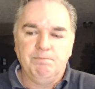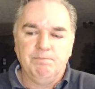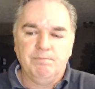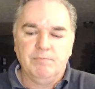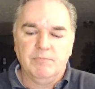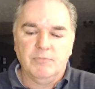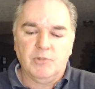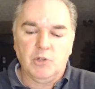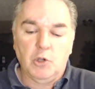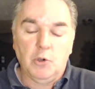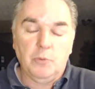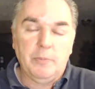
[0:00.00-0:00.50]

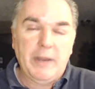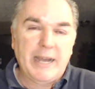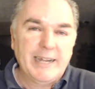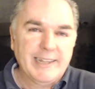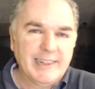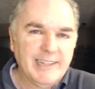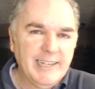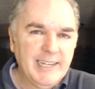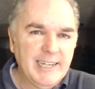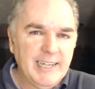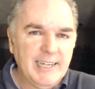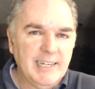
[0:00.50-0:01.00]
So back
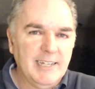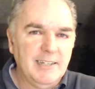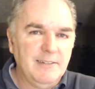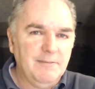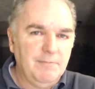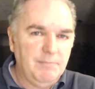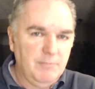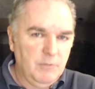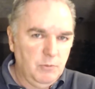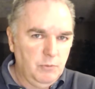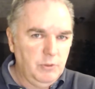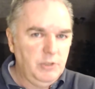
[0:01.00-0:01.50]

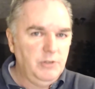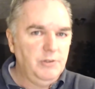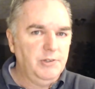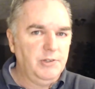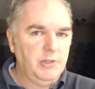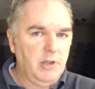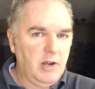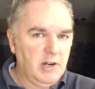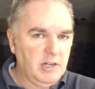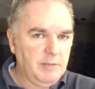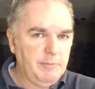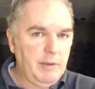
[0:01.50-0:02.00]
then, when you
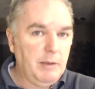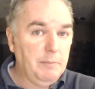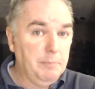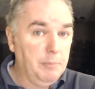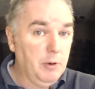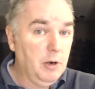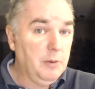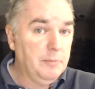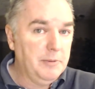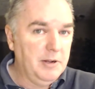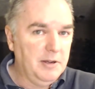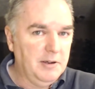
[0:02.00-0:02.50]
talked about
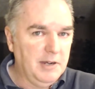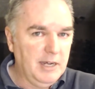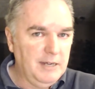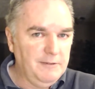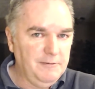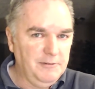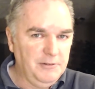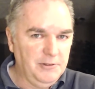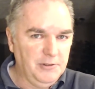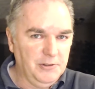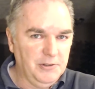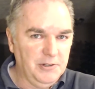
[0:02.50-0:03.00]
permanent life
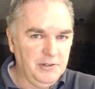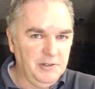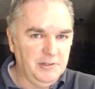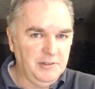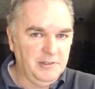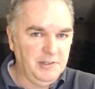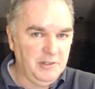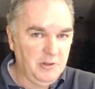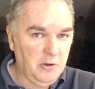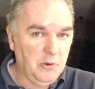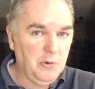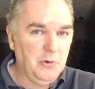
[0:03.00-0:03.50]

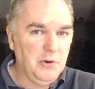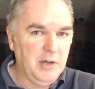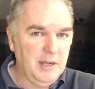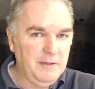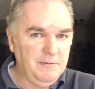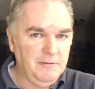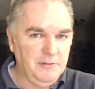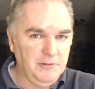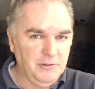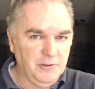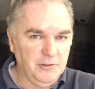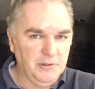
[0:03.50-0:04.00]
insurance and whole
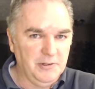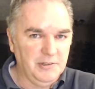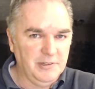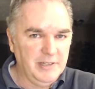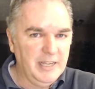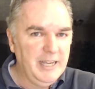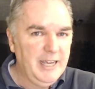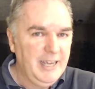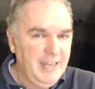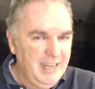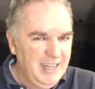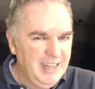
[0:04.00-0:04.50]
life insurance,
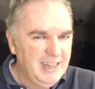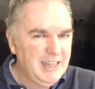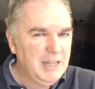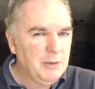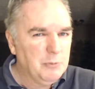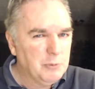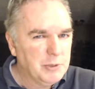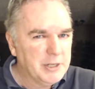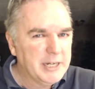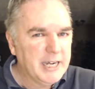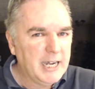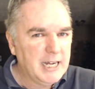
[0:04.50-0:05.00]
they
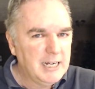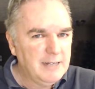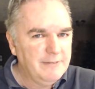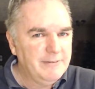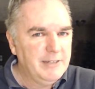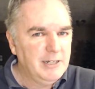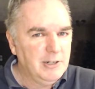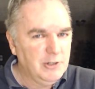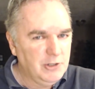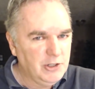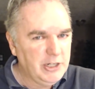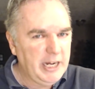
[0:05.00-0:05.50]
were kind of
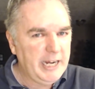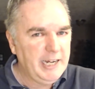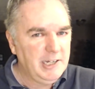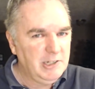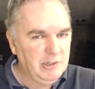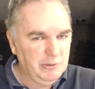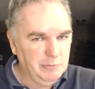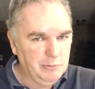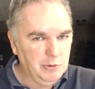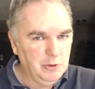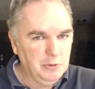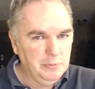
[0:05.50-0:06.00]

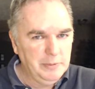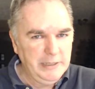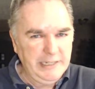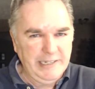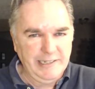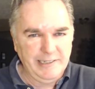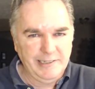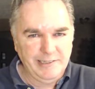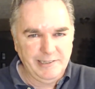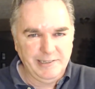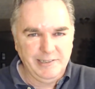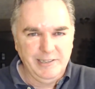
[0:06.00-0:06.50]
interchangeable
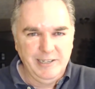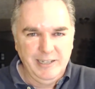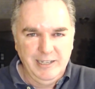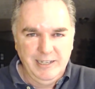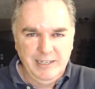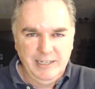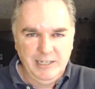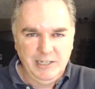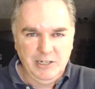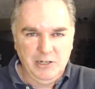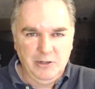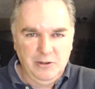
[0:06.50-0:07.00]
because,
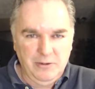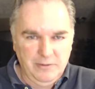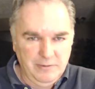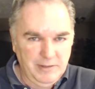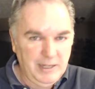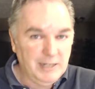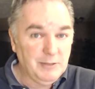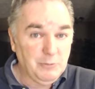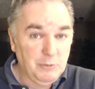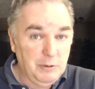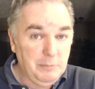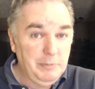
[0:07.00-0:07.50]

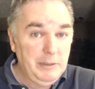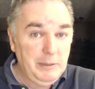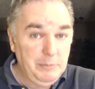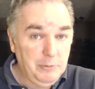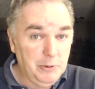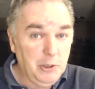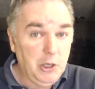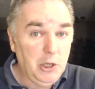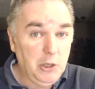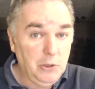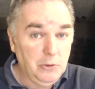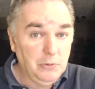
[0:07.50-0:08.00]
that's what
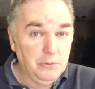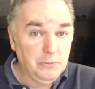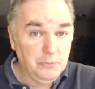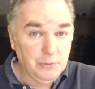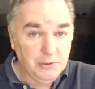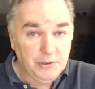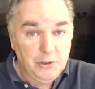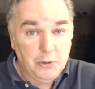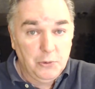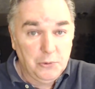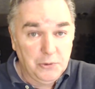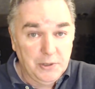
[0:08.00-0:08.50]
people owned,
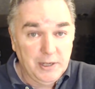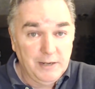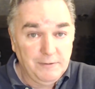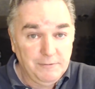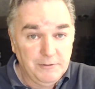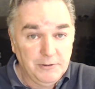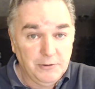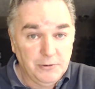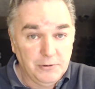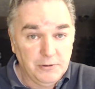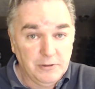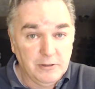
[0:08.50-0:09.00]
was whole life
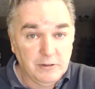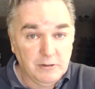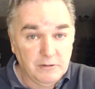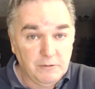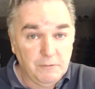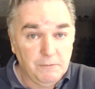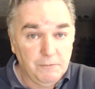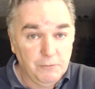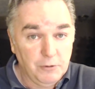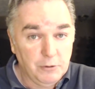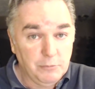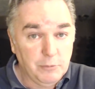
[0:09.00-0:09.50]
insurance
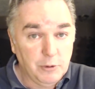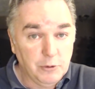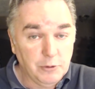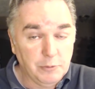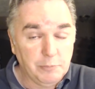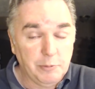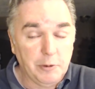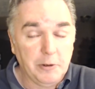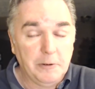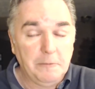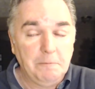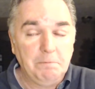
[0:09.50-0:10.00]
for the
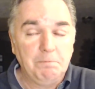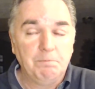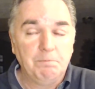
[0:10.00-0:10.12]
most part.